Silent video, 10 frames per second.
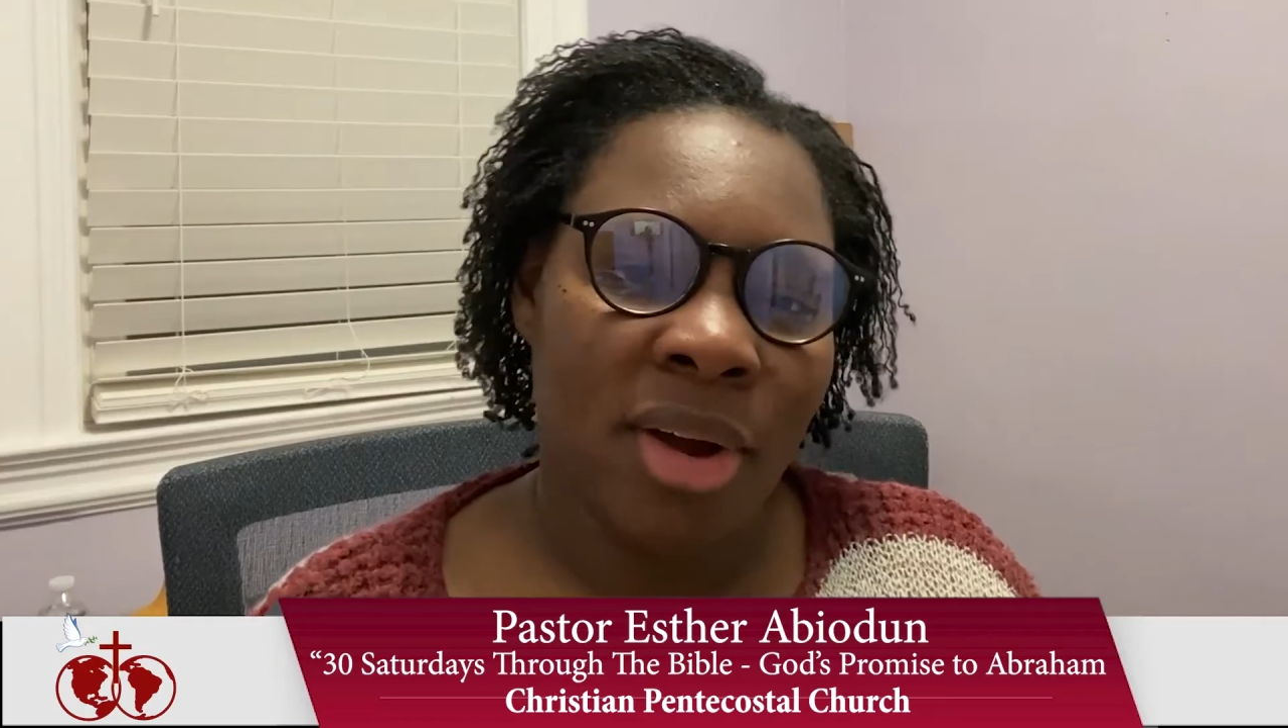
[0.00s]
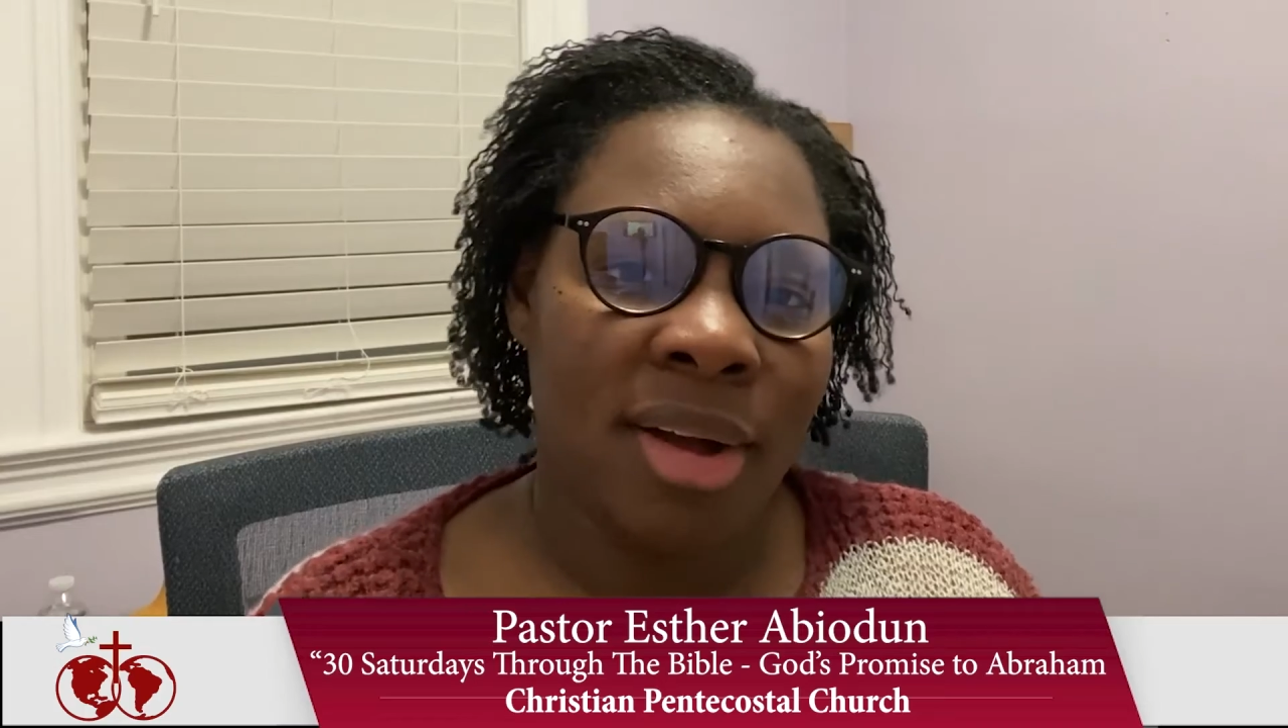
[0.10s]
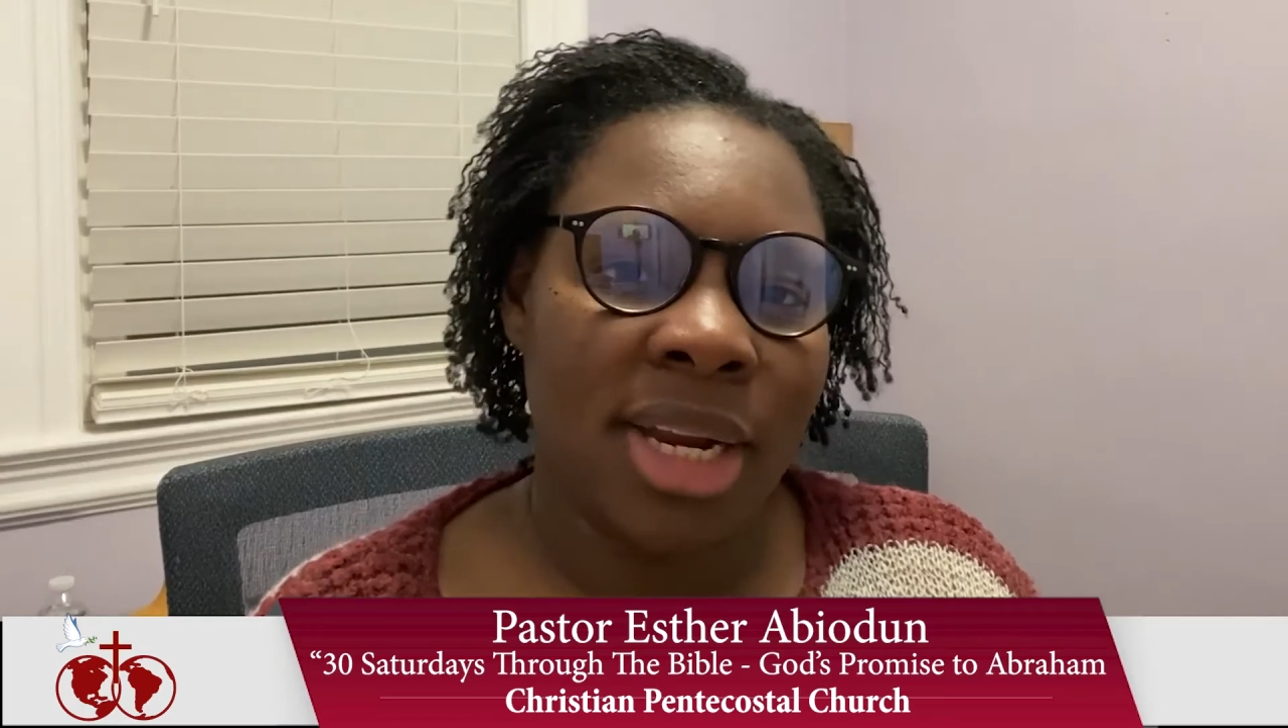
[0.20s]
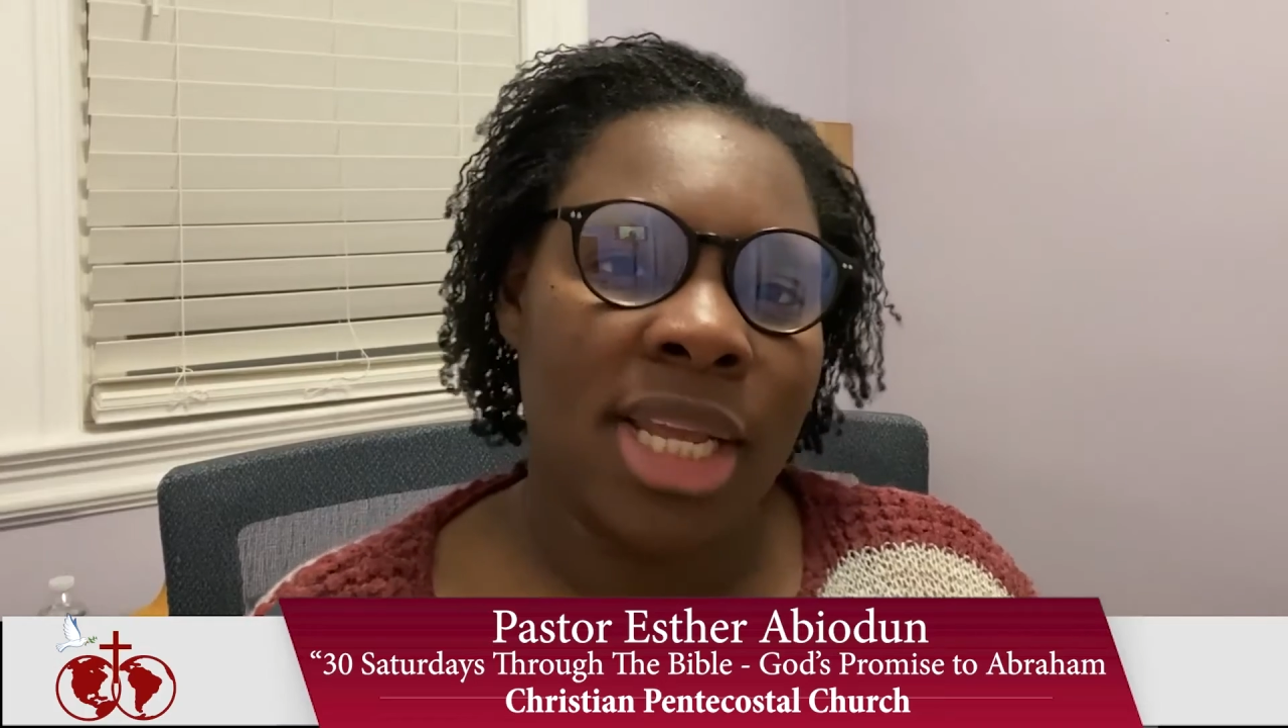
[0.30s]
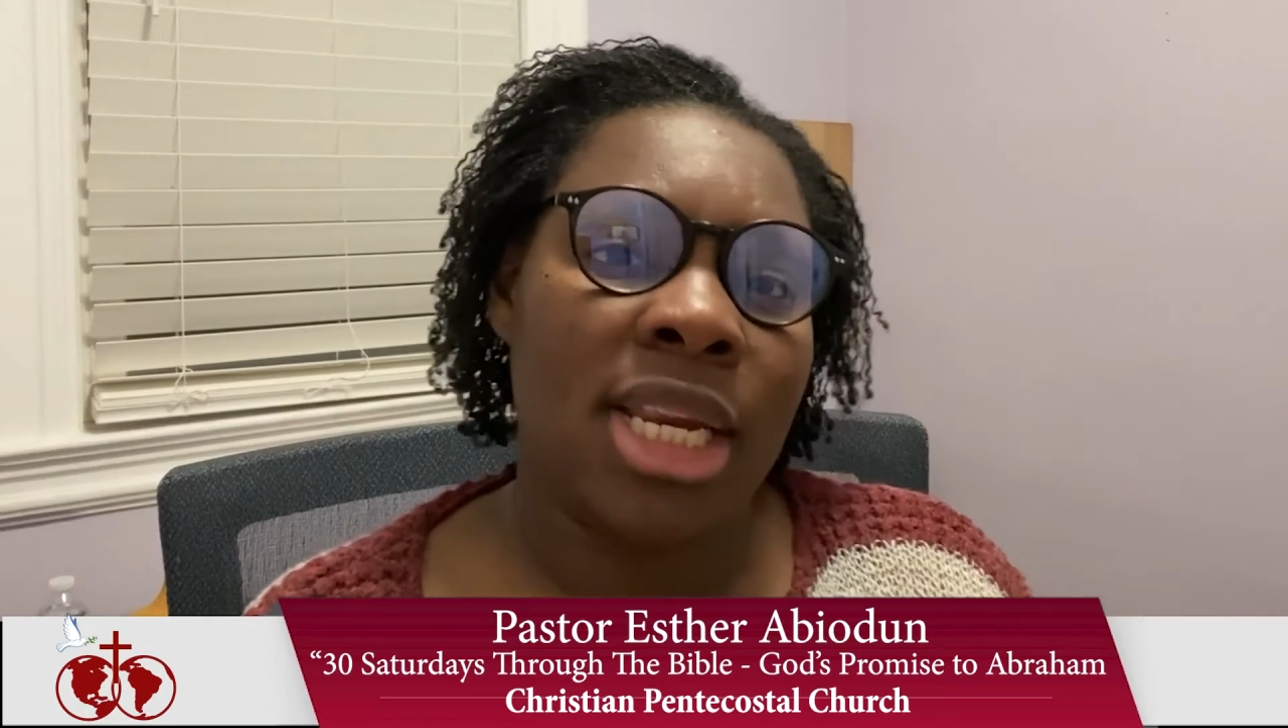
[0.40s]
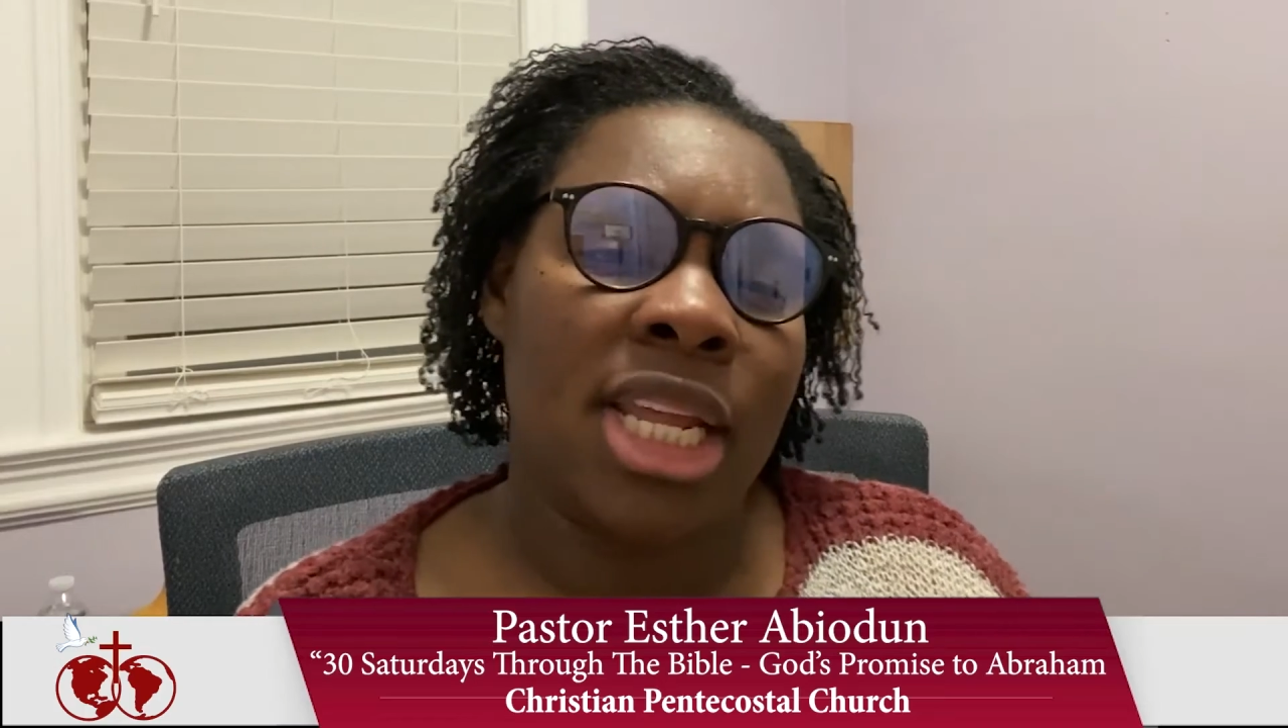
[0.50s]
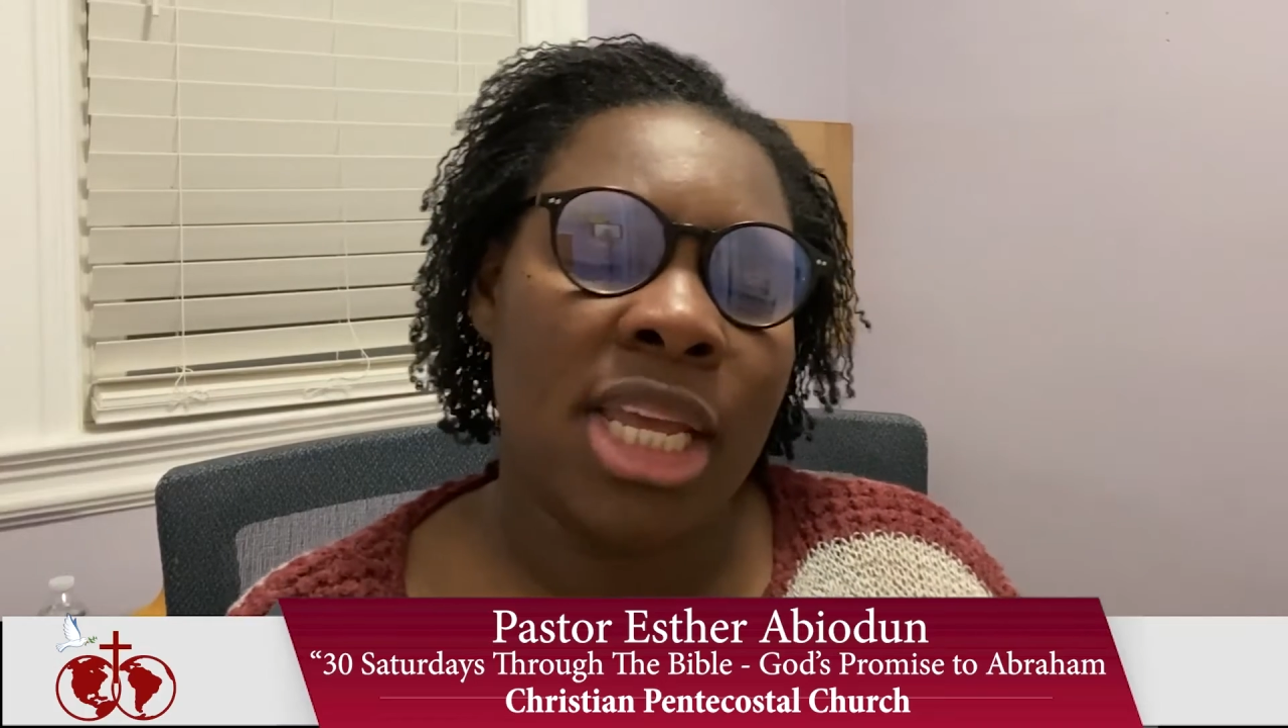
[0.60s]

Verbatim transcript: on in